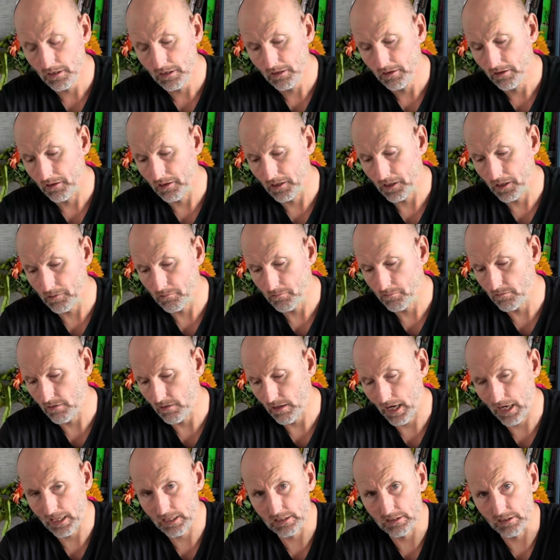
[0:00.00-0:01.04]

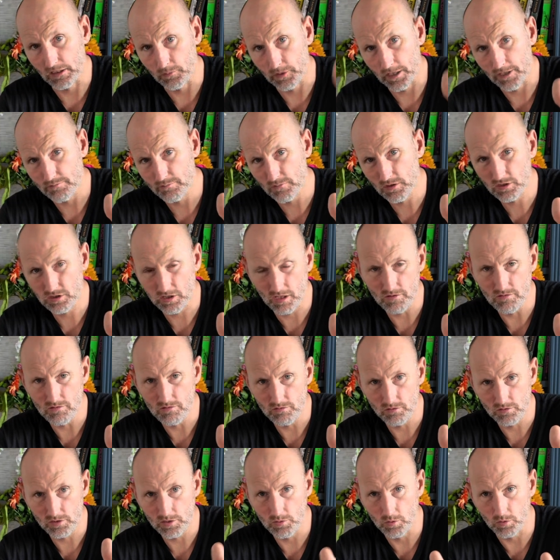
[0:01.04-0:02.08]
Angling away from the
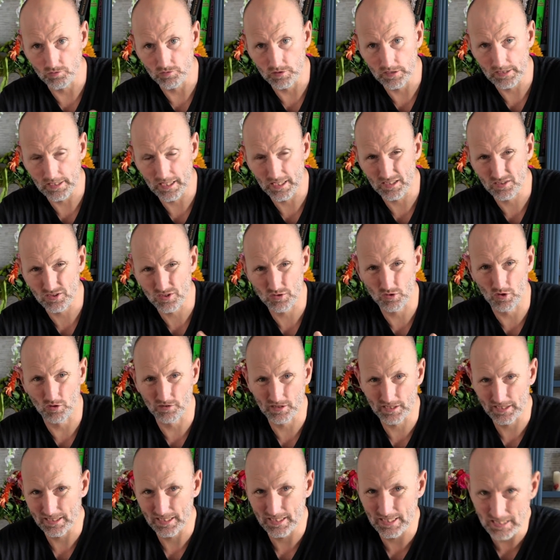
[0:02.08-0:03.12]
sun, you won't really get it, so it's not
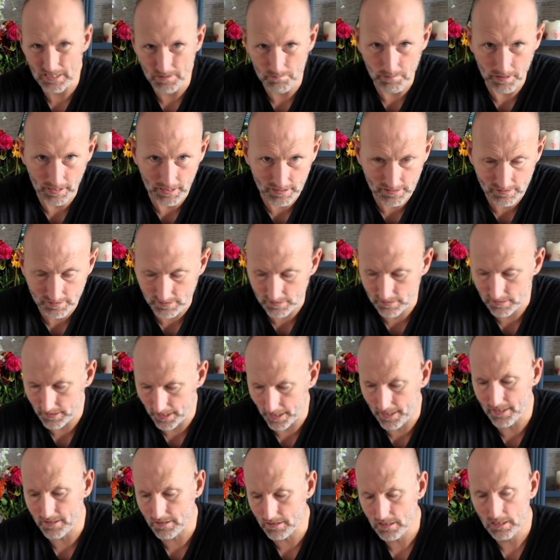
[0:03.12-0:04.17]
really heat based, it
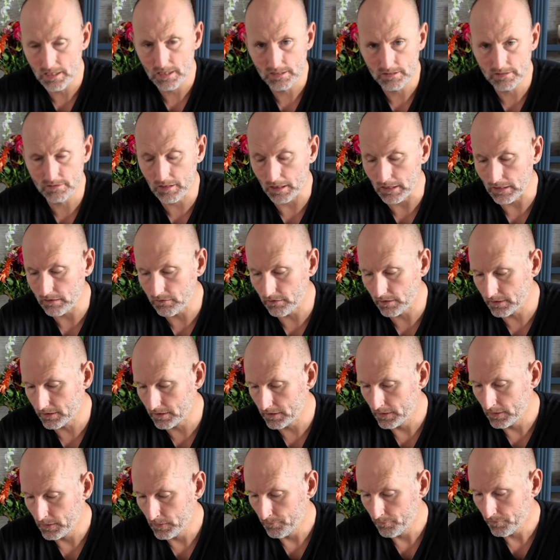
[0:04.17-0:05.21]
is daylight,
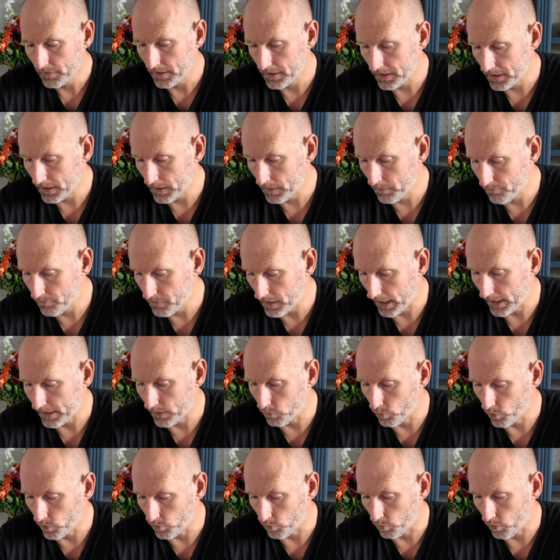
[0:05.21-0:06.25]
and it
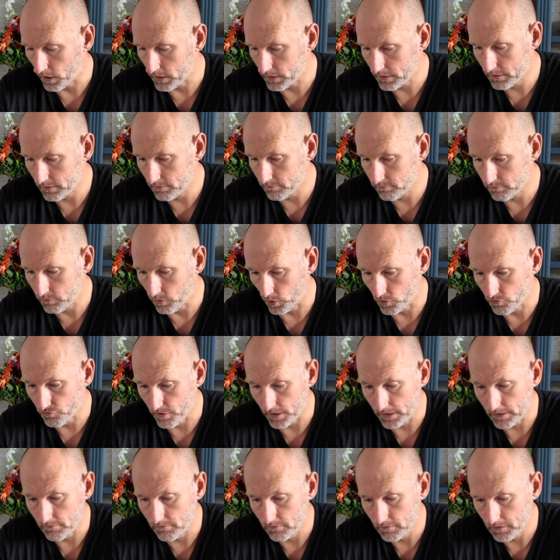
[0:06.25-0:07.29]
won't work on
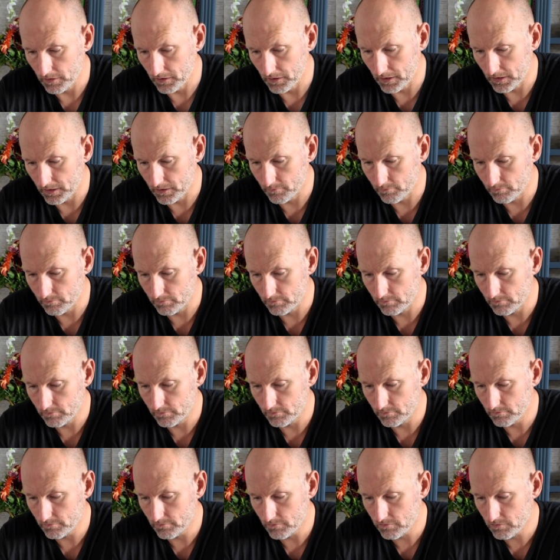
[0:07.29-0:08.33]
rain.
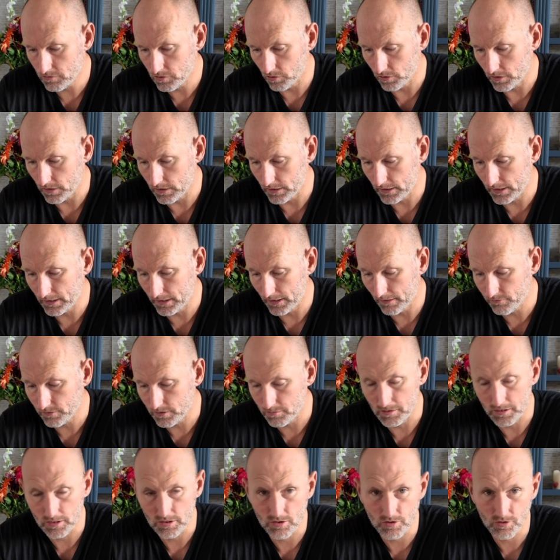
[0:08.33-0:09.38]
So you kind of have to
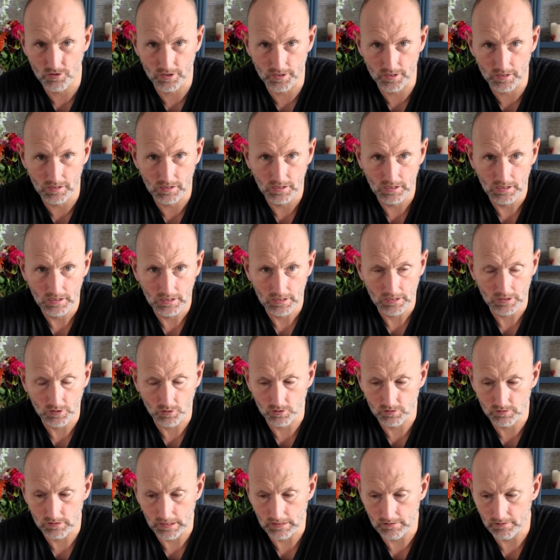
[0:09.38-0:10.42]
make sure that you're
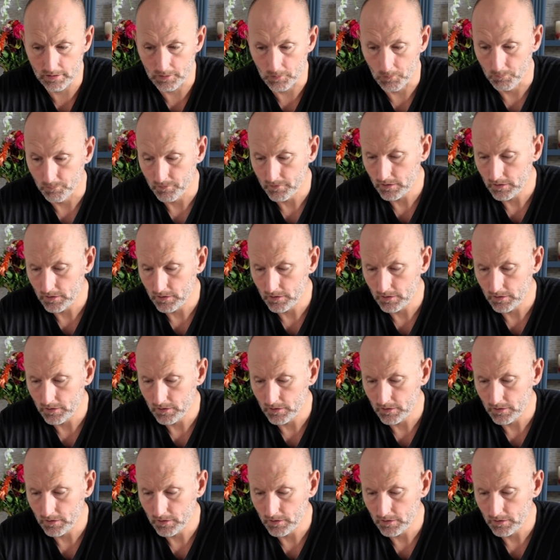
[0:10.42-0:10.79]
on daylight.